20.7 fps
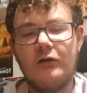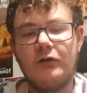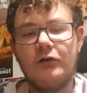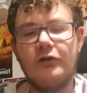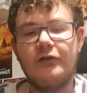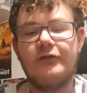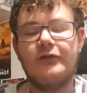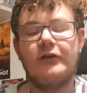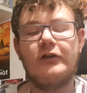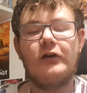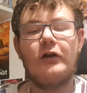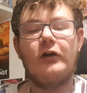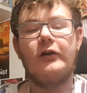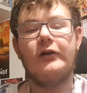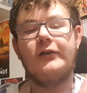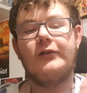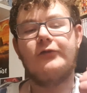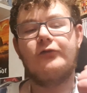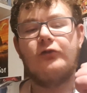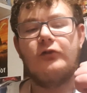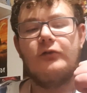because the
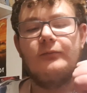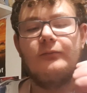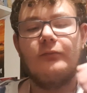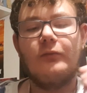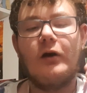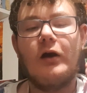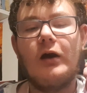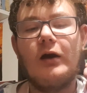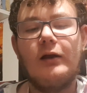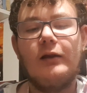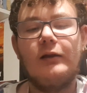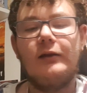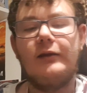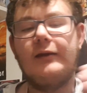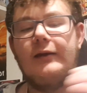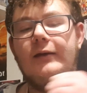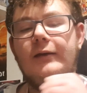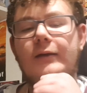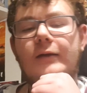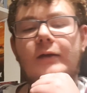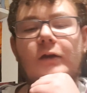guys from
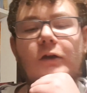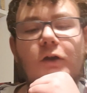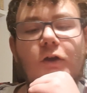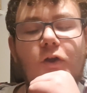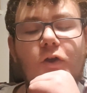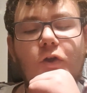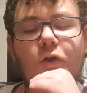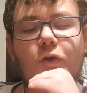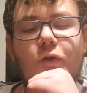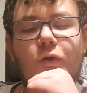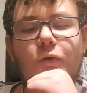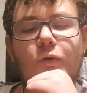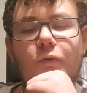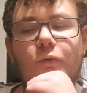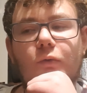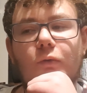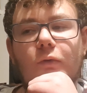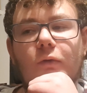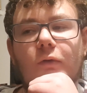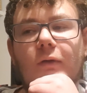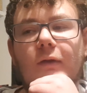earlier
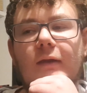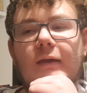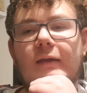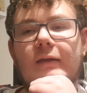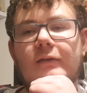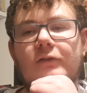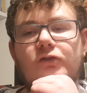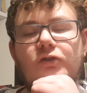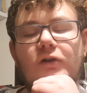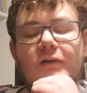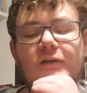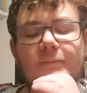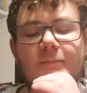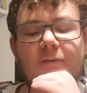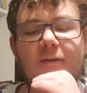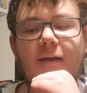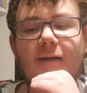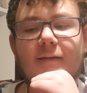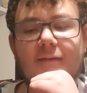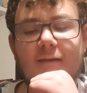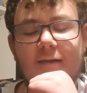who he tried to
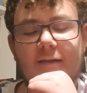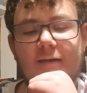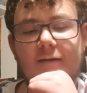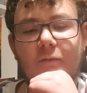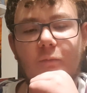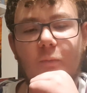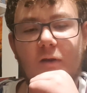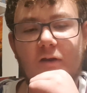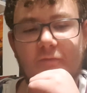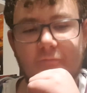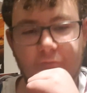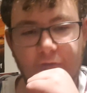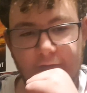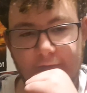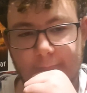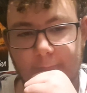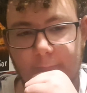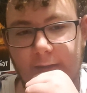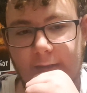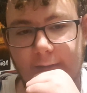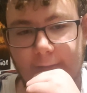protect Hina when he
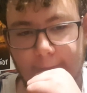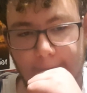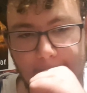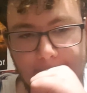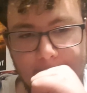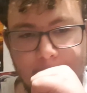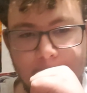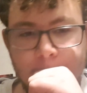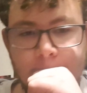first met her,